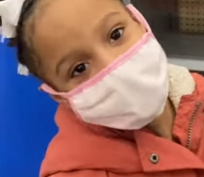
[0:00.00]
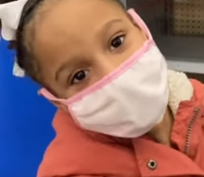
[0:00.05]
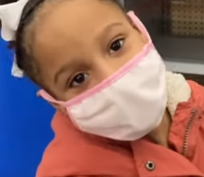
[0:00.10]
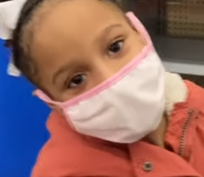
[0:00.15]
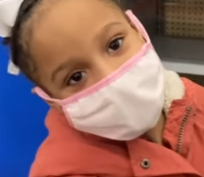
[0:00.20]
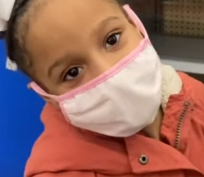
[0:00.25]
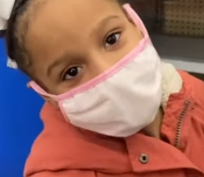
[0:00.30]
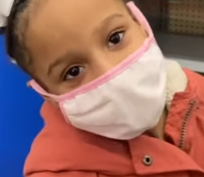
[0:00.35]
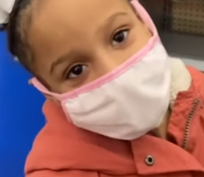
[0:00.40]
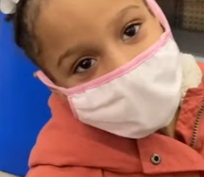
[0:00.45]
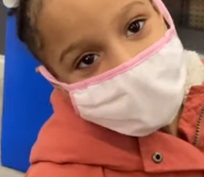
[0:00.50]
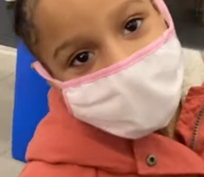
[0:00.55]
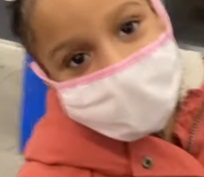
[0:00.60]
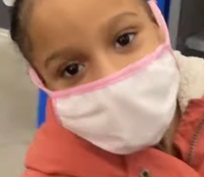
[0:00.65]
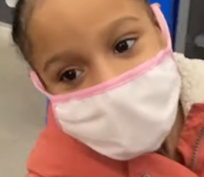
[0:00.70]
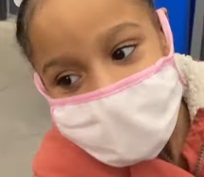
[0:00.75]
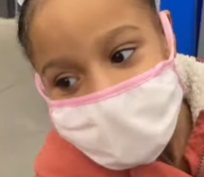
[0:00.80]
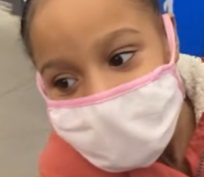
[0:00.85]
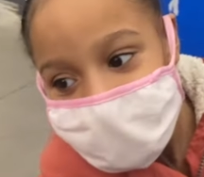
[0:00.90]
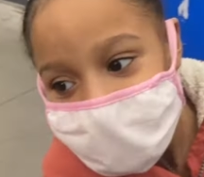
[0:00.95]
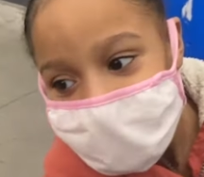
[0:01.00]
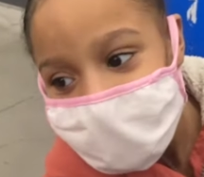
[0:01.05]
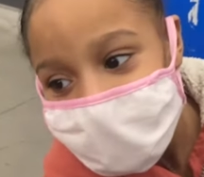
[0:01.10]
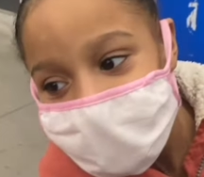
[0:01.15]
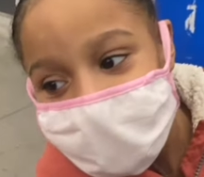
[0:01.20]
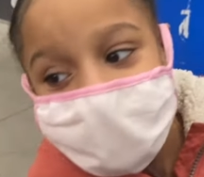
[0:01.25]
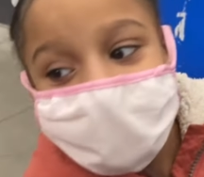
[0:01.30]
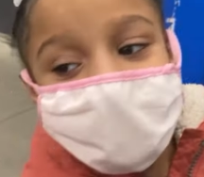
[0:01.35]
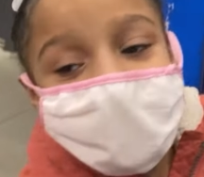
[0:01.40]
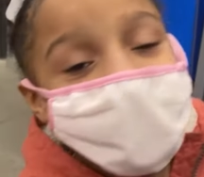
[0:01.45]
It was a prank.
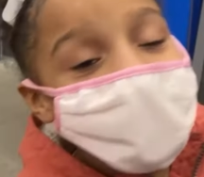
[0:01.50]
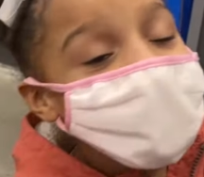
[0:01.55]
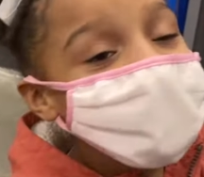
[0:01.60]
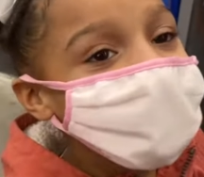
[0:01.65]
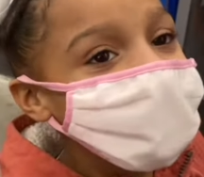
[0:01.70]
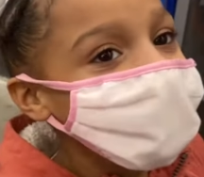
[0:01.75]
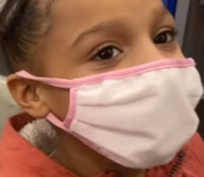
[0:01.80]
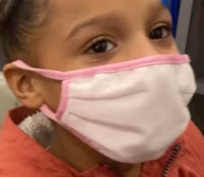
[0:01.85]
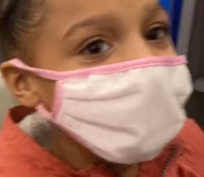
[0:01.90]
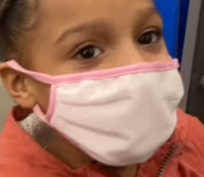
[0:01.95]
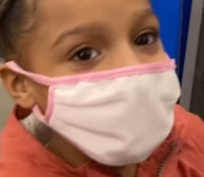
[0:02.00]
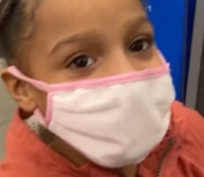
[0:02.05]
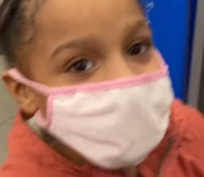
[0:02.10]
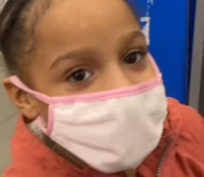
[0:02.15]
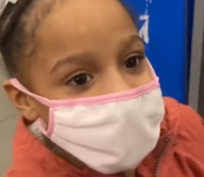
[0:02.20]
Ah,